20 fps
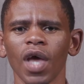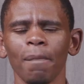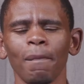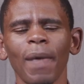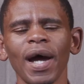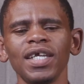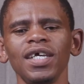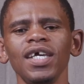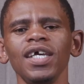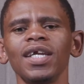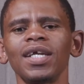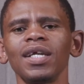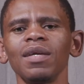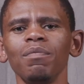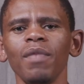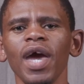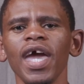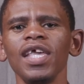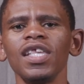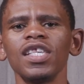But he
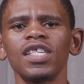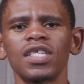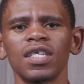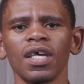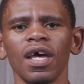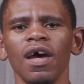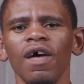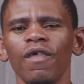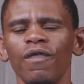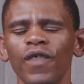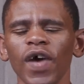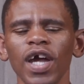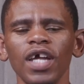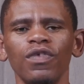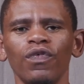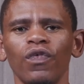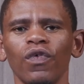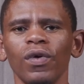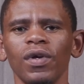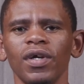remains
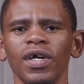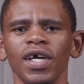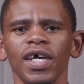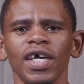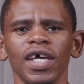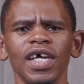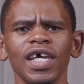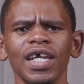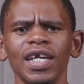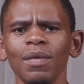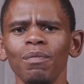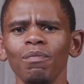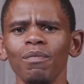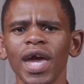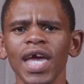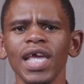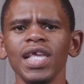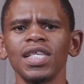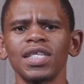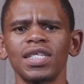faithful. He
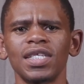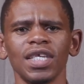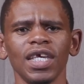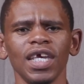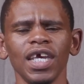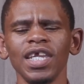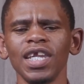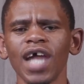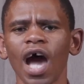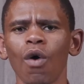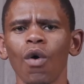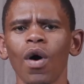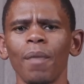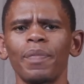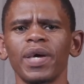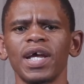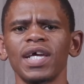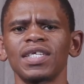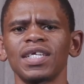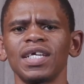remains in our
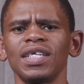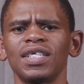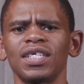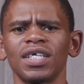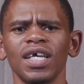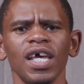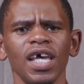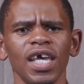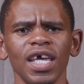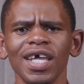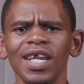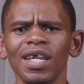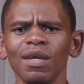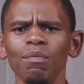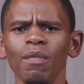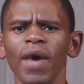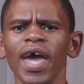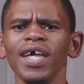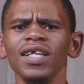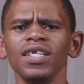present. He
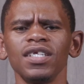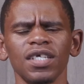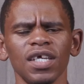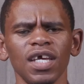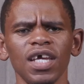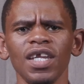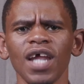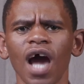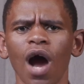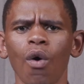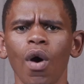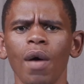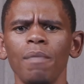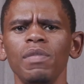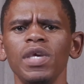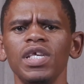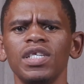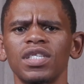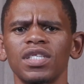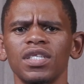remains in our
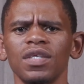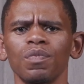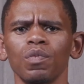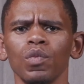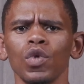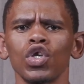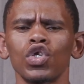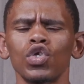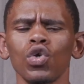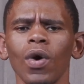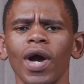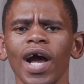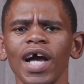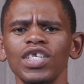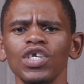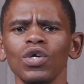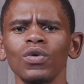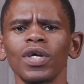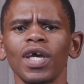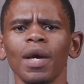midst. So,
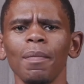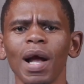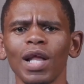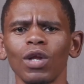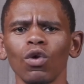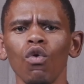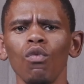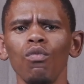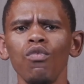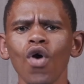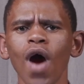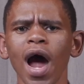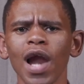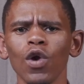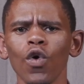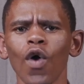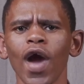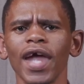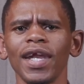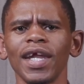kachenu ke batlo bua
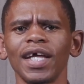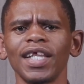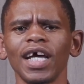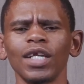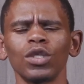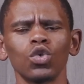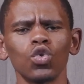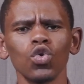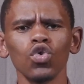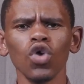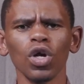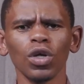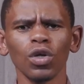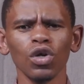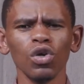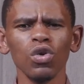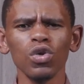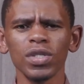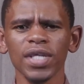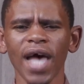le wena that do not
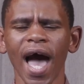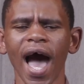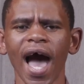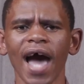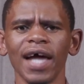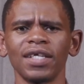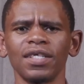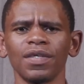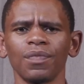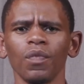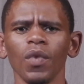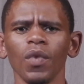lose heart.